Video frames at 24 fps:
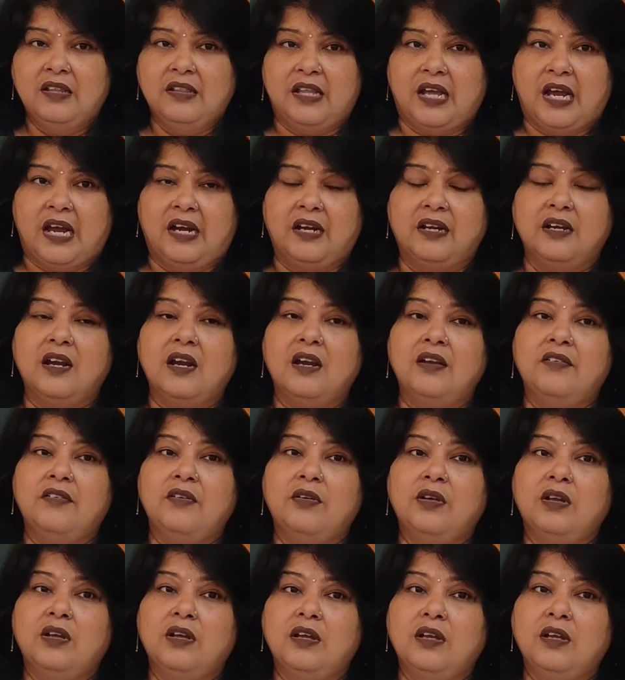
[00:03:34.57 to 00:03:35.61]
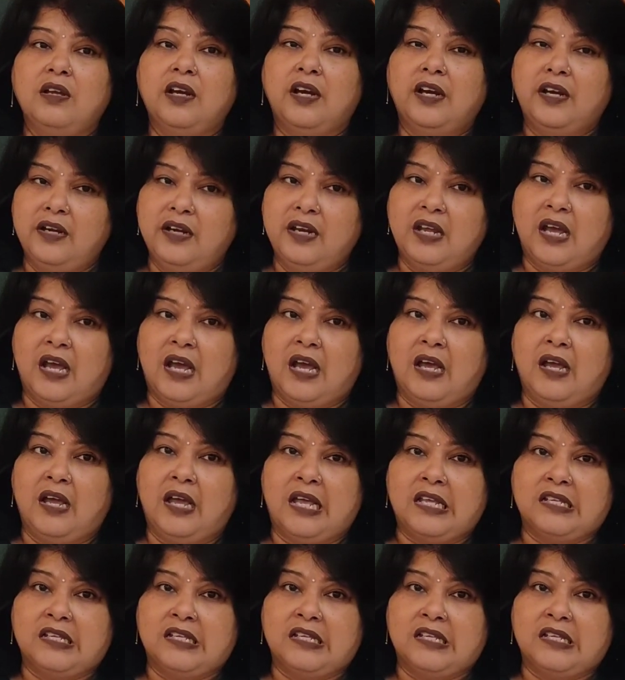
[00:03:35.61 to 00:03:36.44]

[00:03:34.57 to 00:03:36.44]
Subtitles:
that India